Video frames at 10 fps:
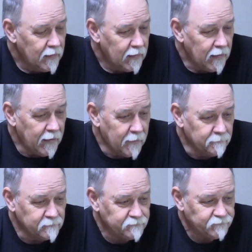
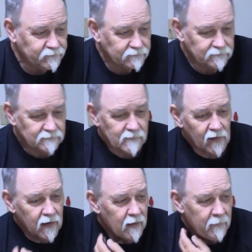And
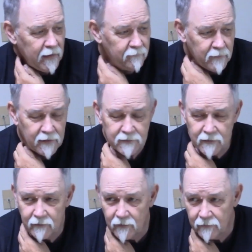I may have
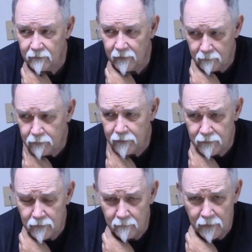mentioned I'm pretty
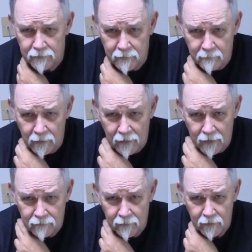sure I mentioned in my
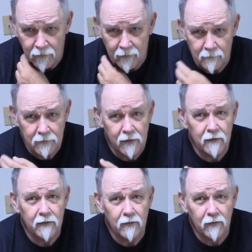last video that I was going
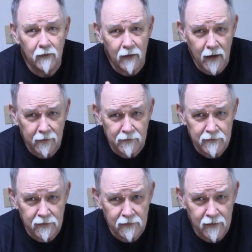to do a little
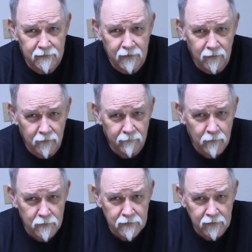accuracy testing on the
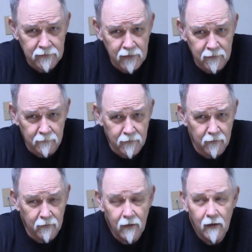416 Ruger.